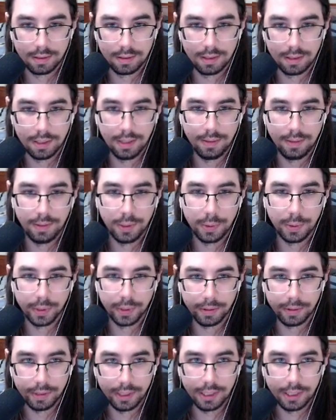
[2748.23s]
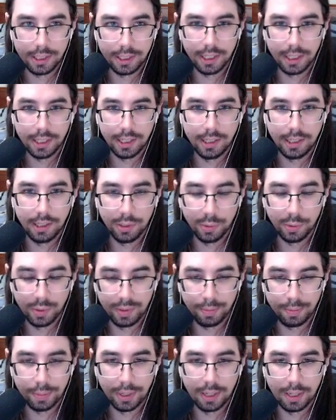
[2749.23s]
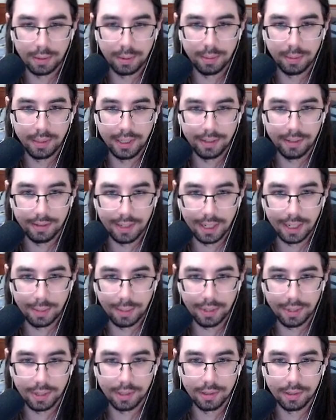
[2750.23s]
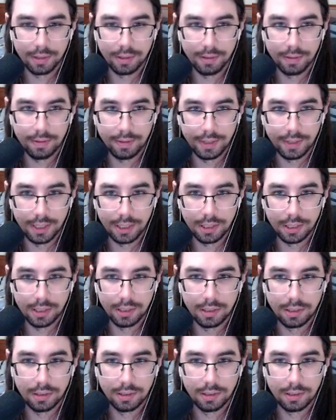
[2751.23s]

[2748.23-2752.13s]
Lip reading: If you were going chicken, you would probably have kept the goldfish.